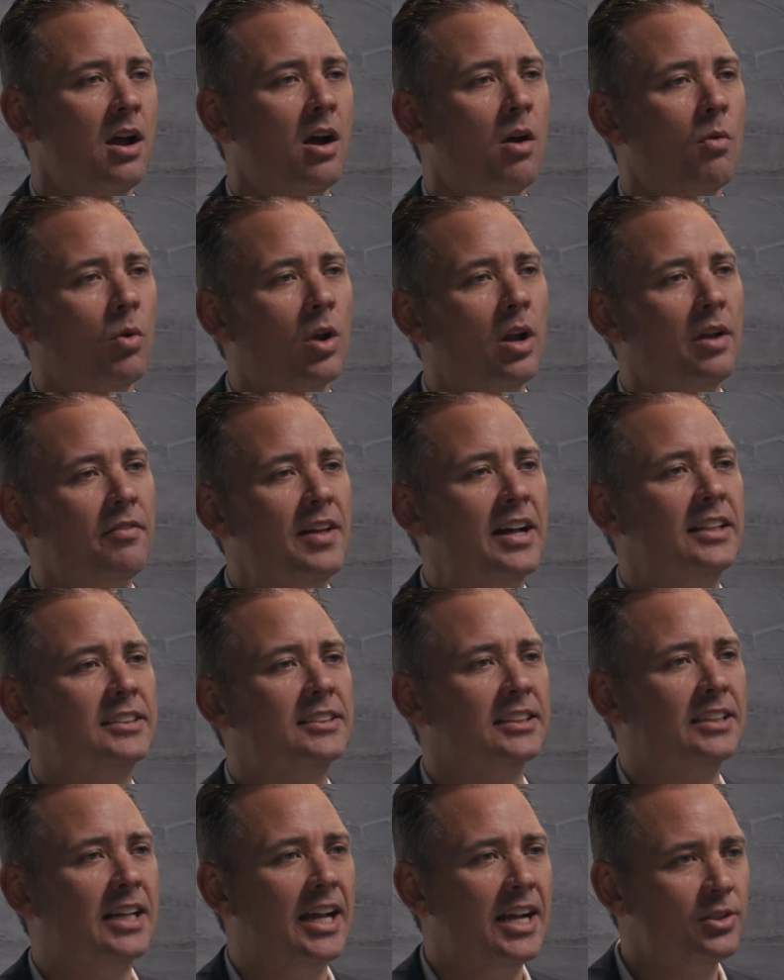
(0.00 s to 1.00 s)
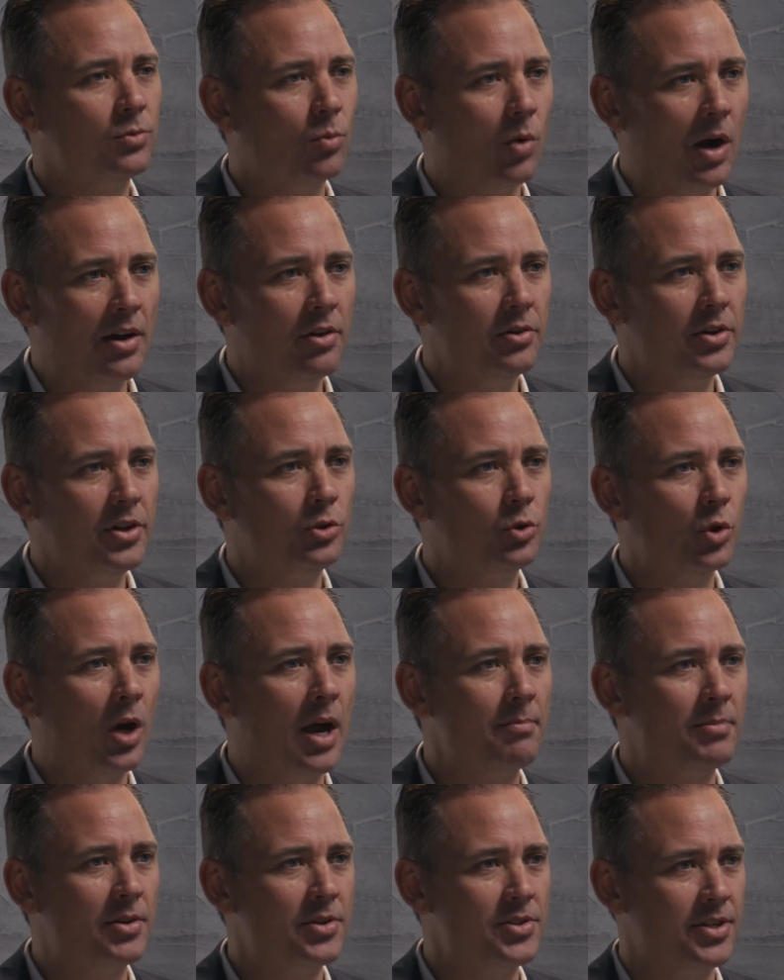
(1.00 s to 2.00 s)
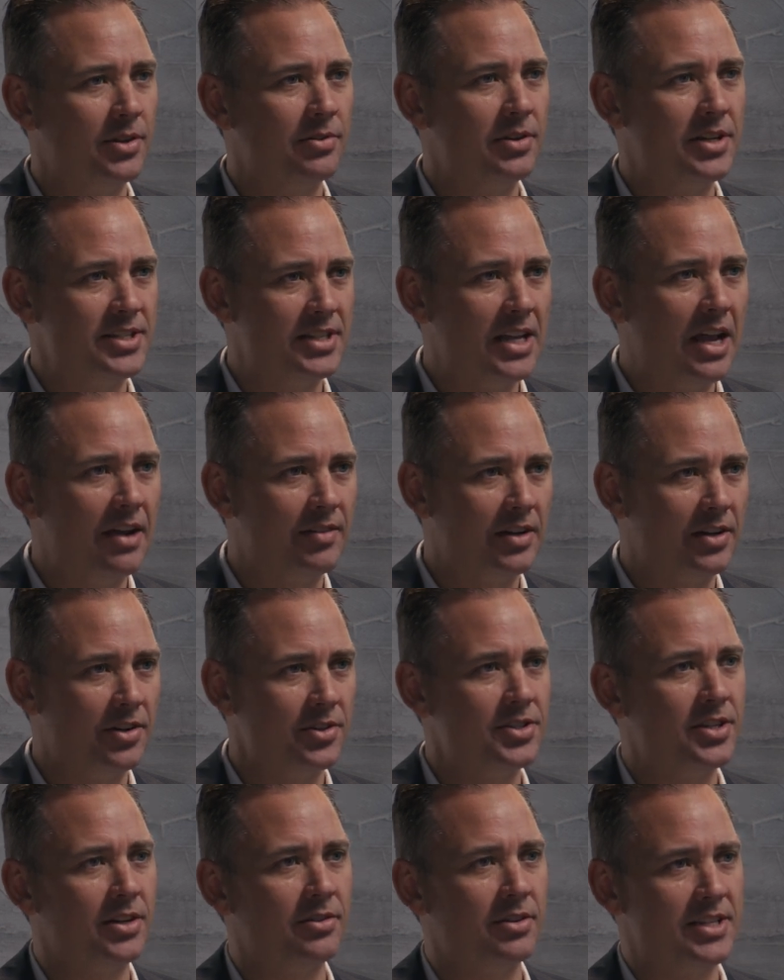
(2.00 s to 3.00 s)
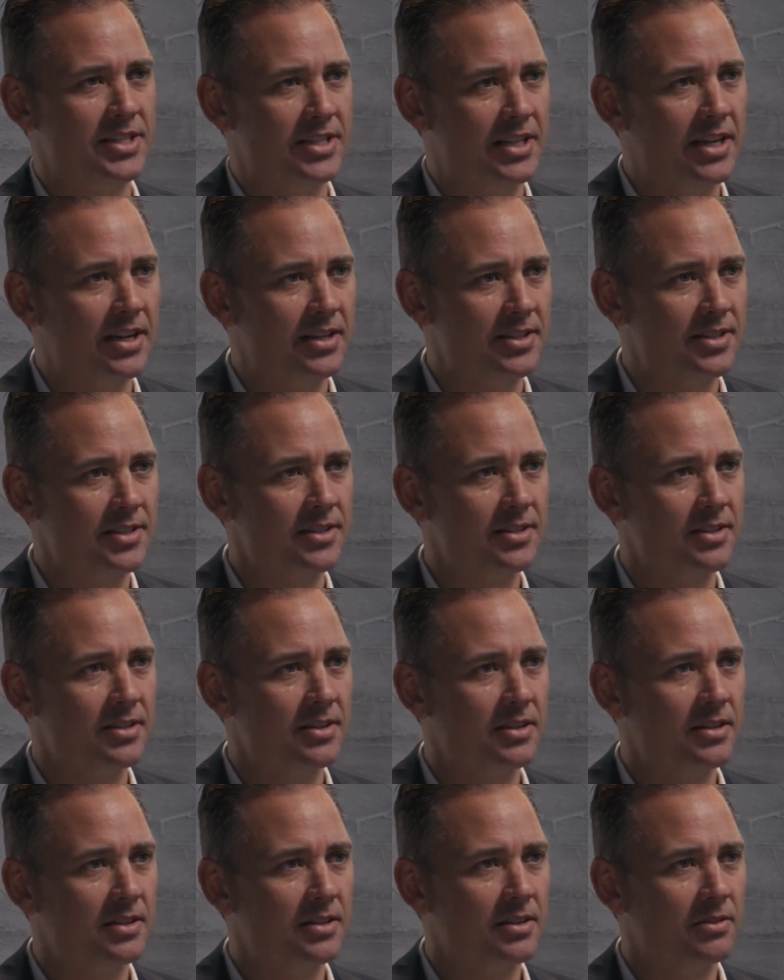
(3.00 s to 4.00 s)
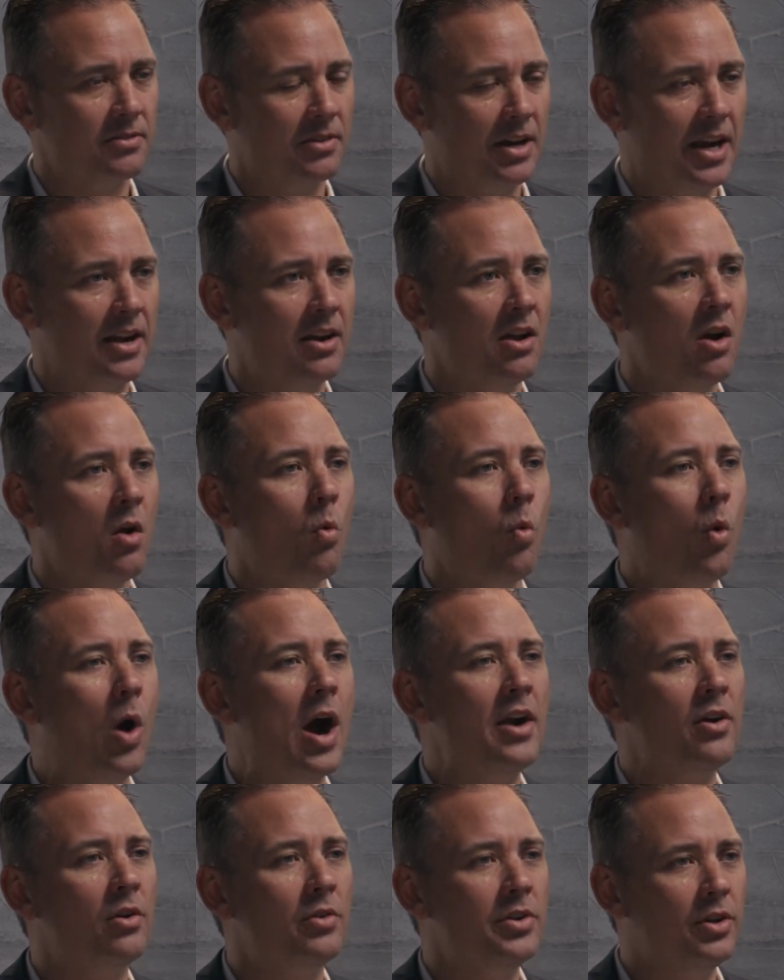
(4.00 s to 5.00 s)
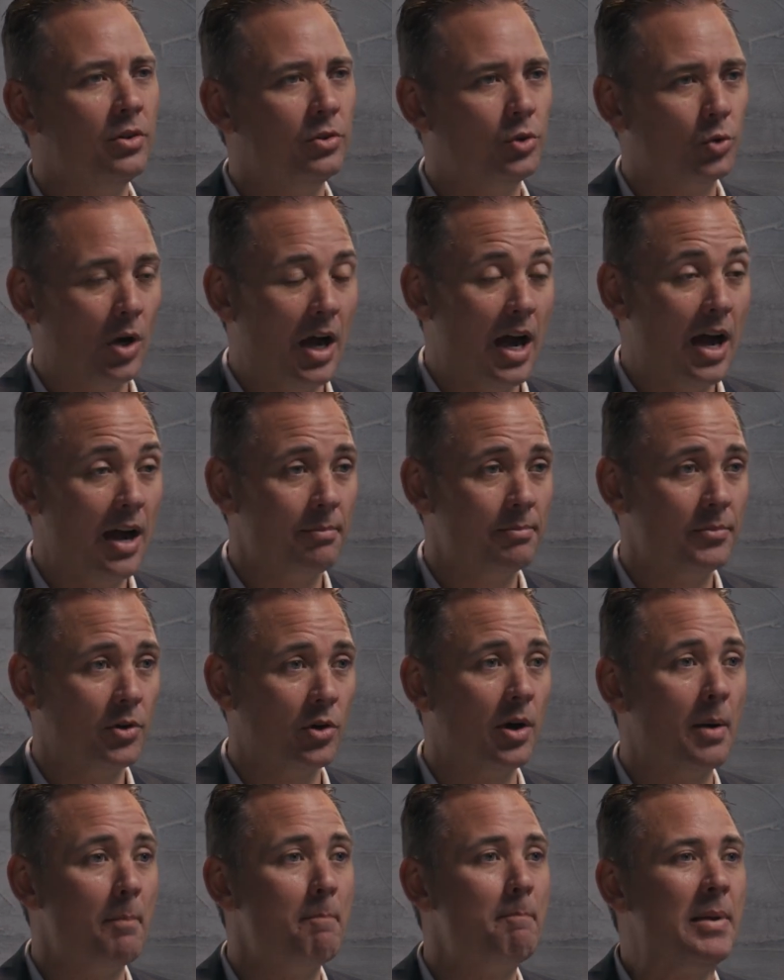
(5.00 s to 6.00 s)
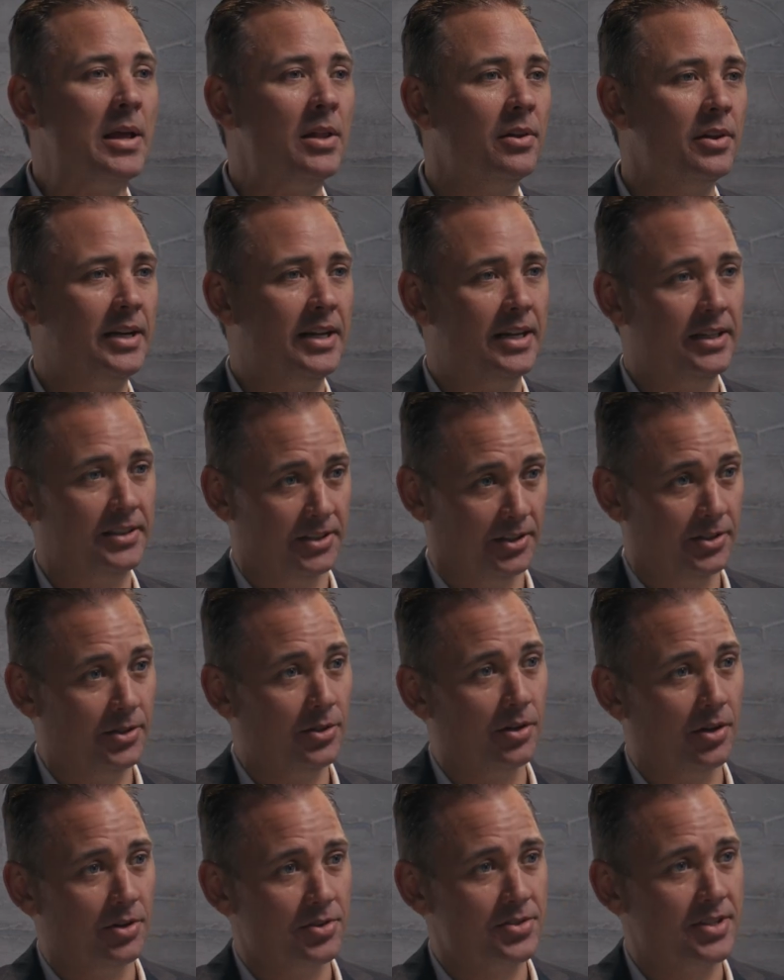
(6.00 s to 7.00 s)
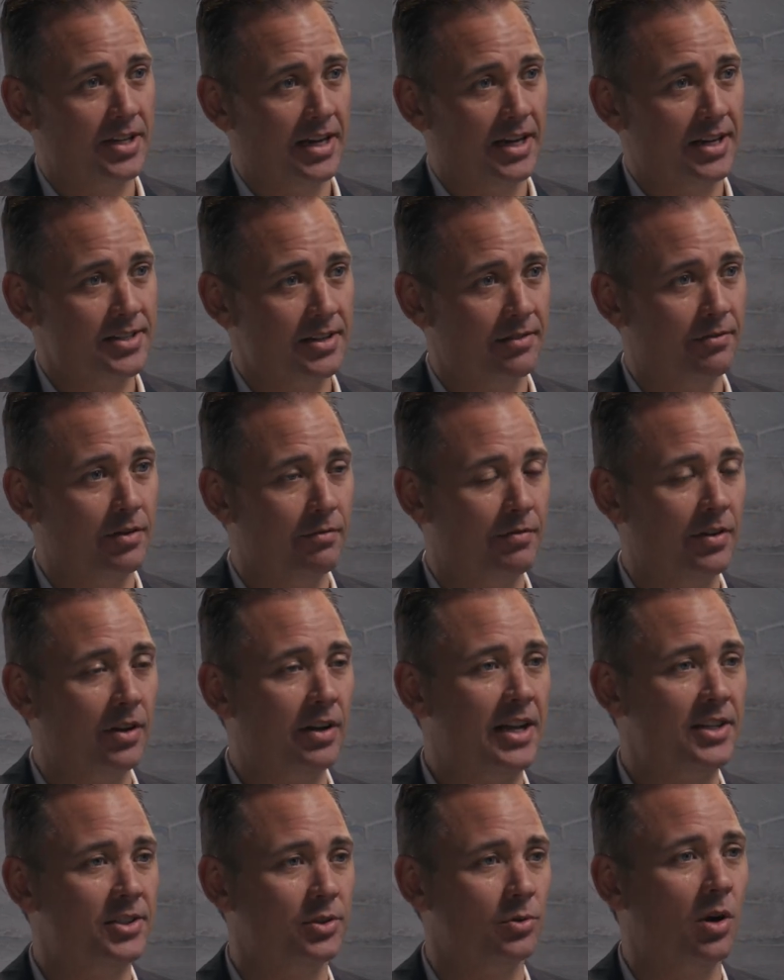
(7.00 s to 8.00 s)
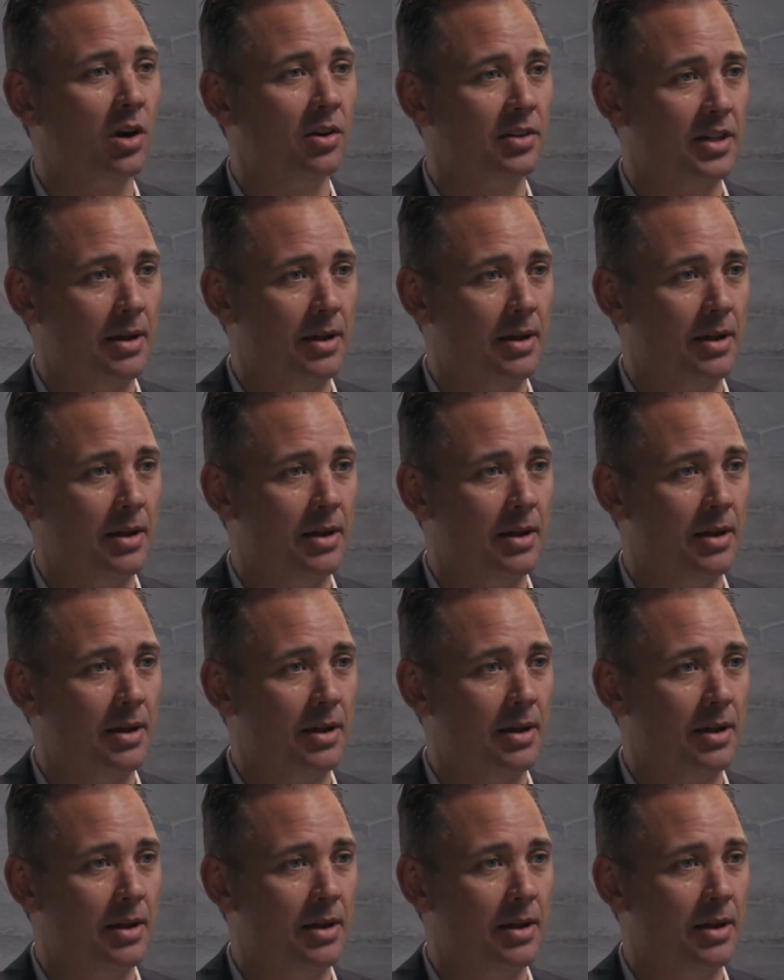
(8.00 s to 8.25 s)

Well, if that's the case, why don't you drop your Series 7, your Series 6, right? Why don't you drop your ability to do those things if you feel that strongly